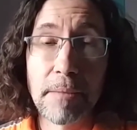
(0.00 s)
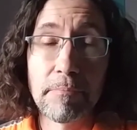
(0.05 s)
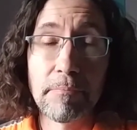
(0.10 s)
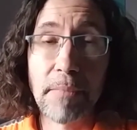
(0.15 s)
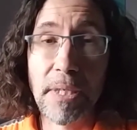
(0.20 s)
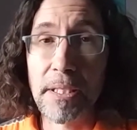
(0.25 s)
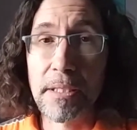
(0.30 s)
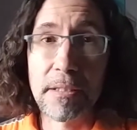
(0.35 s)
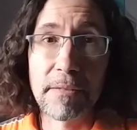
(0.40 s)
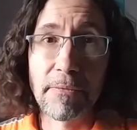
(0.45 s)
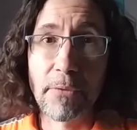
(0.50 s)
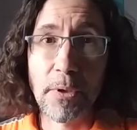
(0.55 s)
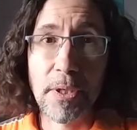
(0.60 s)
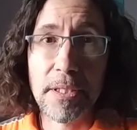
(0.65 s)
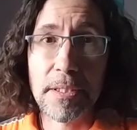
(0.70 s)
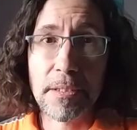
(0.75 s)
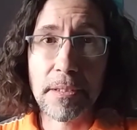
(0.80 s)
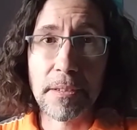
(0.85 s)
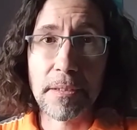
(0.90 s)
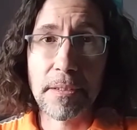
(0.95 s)
make your
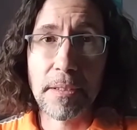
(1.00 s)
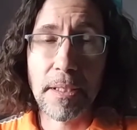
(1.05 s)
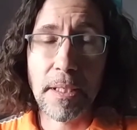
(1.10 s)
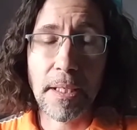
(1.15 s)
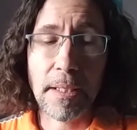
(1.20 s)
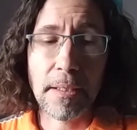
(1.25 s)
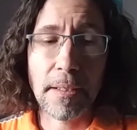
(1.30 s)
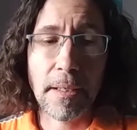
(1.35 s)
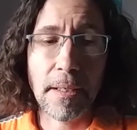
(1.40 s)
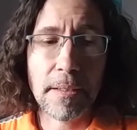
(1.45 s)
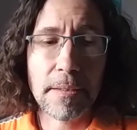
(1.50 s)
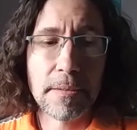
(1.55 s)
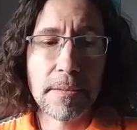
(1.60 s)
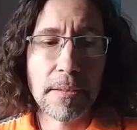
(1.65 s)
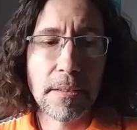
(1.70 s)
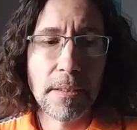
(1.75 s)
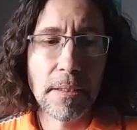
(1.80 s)
voice heard, I guess.